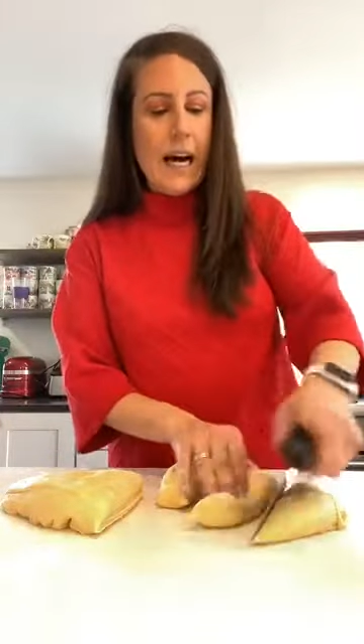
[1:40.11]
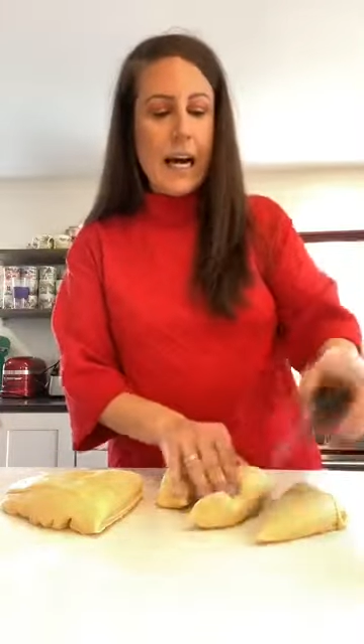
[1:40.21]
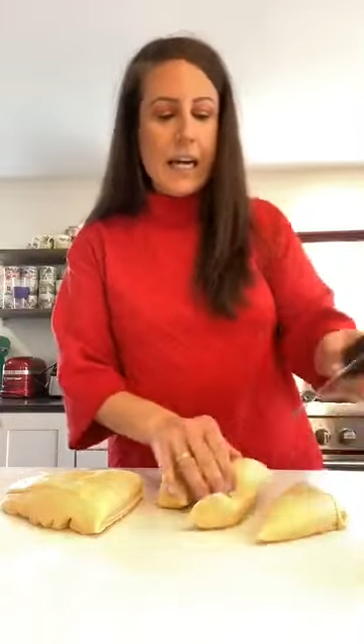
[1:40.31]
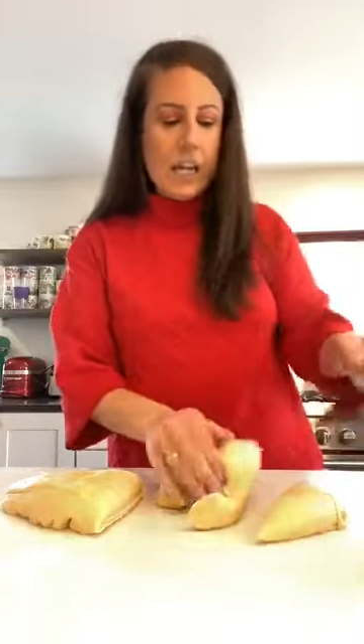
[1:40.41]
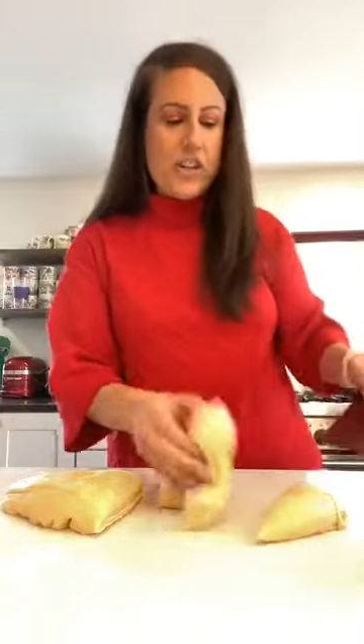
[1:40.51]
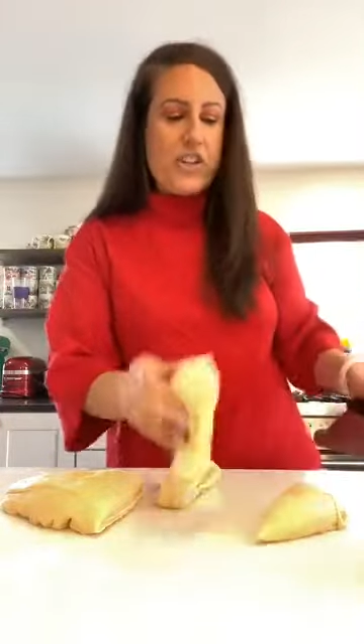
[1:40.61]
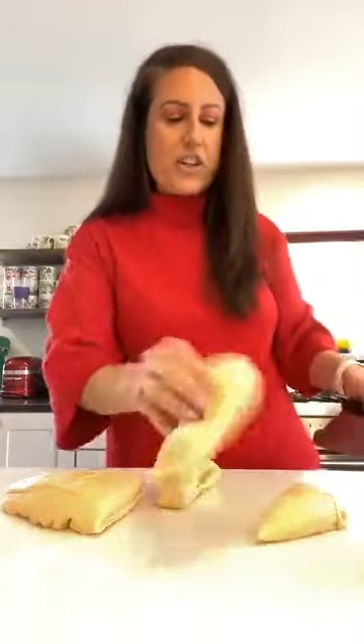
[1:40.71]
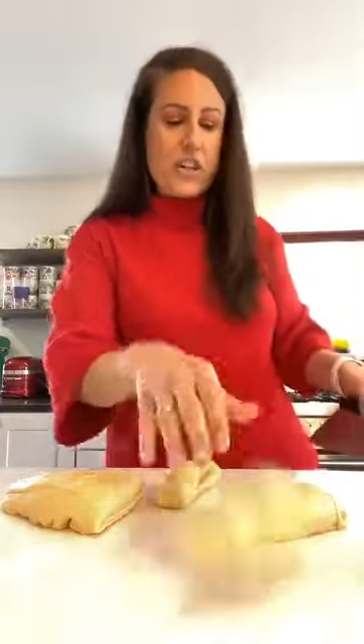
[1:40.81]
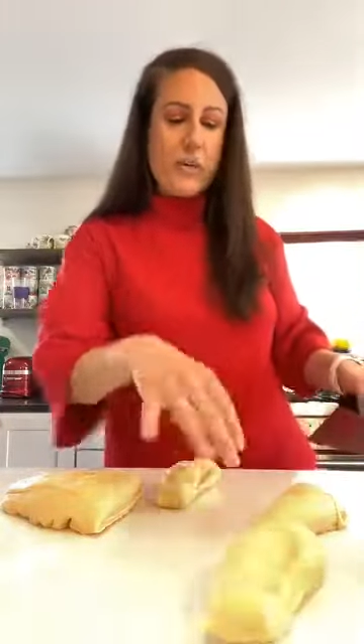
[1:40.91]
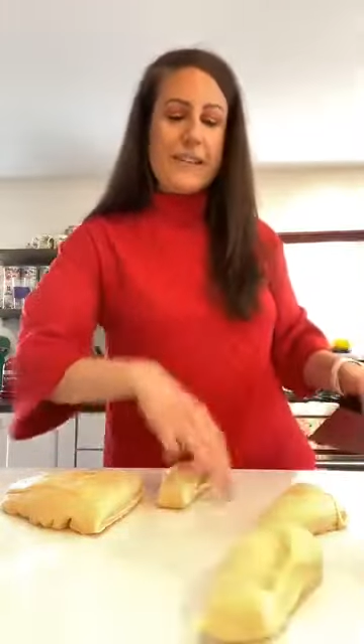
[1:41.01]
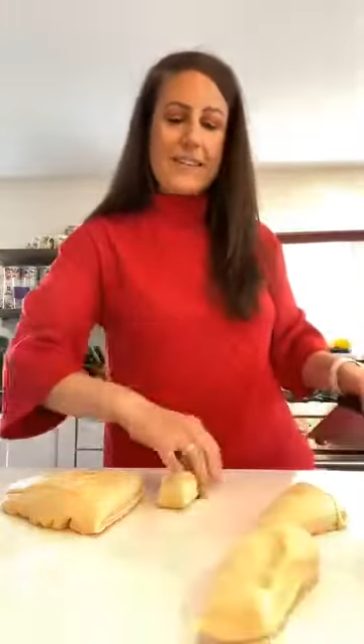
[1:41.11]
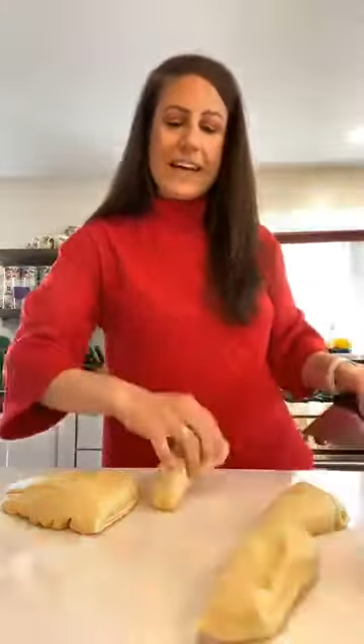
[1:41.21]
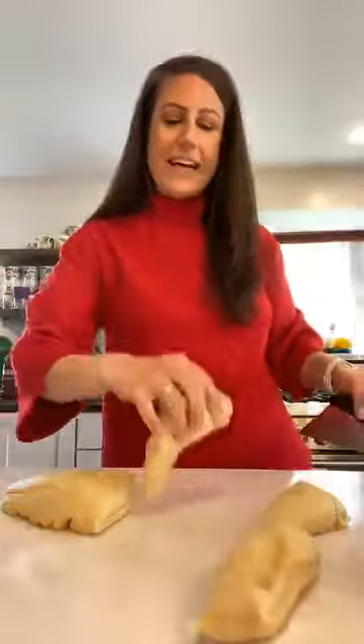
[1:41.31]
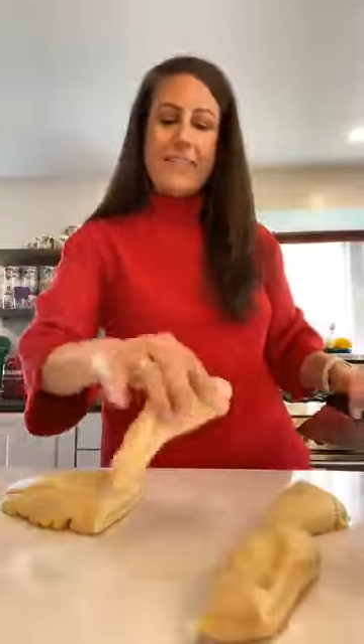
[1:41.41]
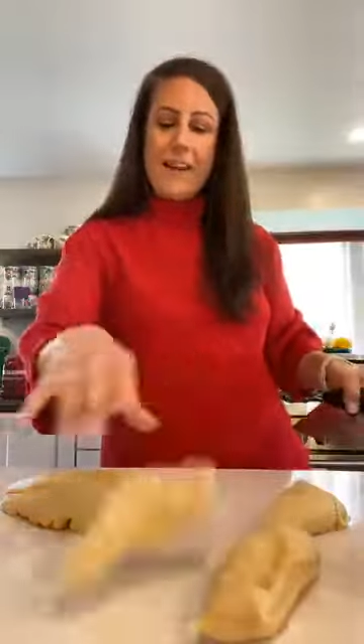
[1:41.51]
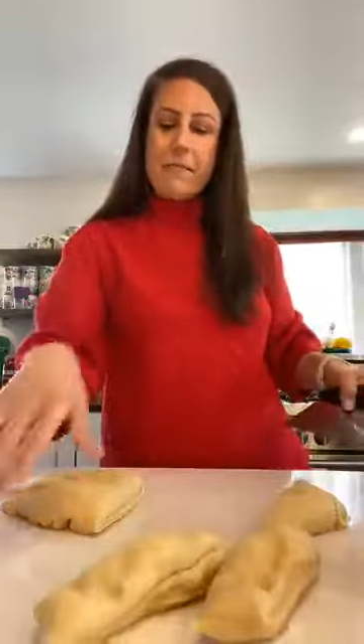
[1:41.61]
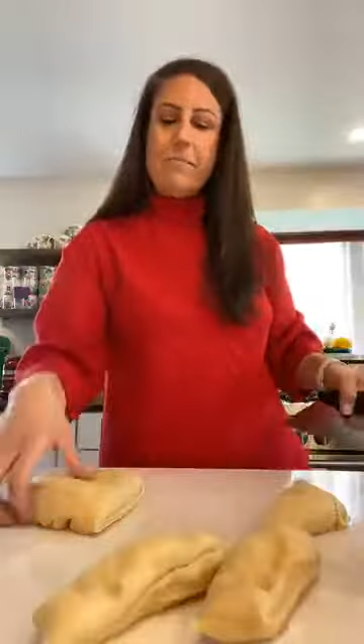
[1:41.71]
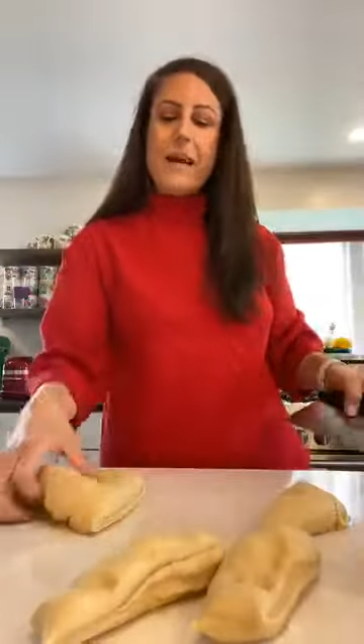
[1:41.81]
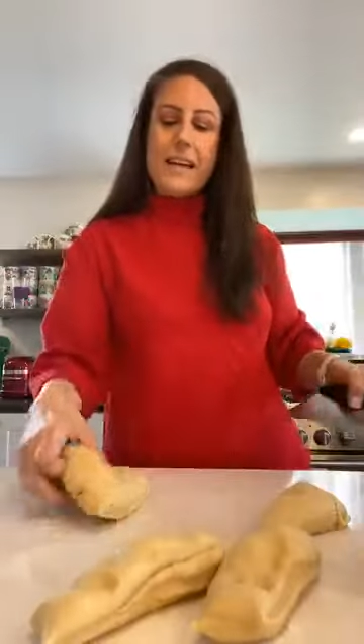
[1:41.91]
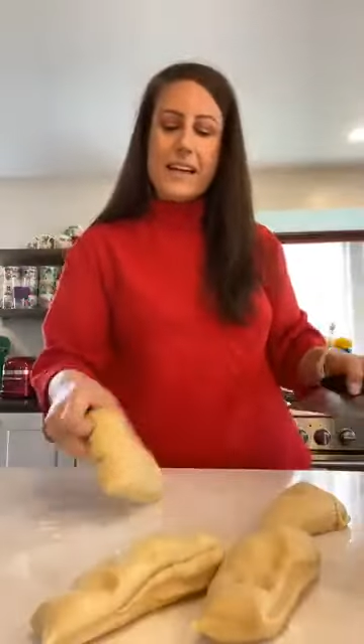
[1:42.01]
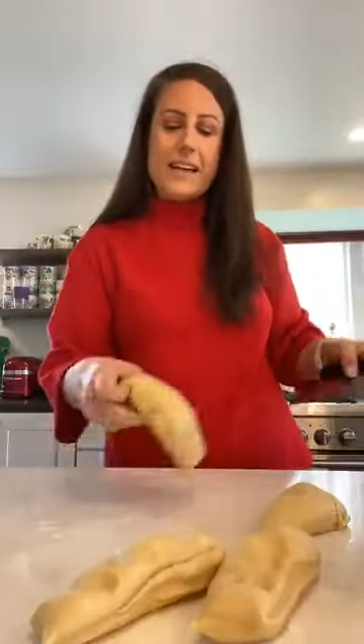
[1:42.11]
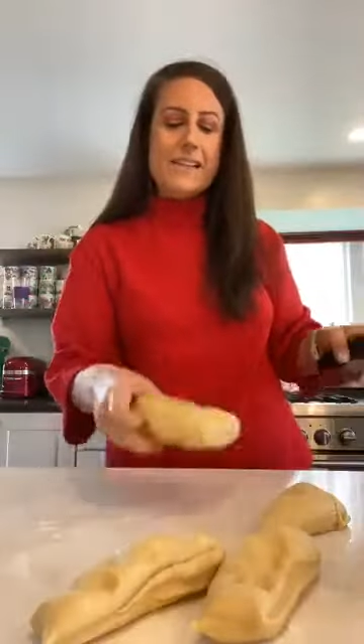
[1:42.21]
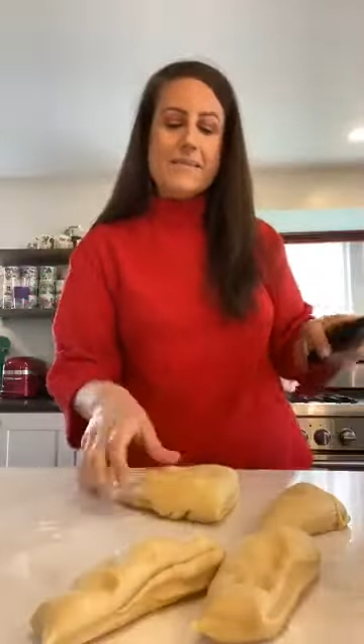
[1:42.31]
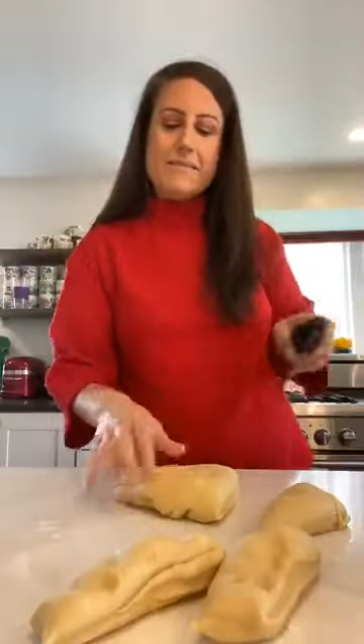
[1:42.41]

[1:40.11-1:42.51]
I can assure you once again, if I'm baking it,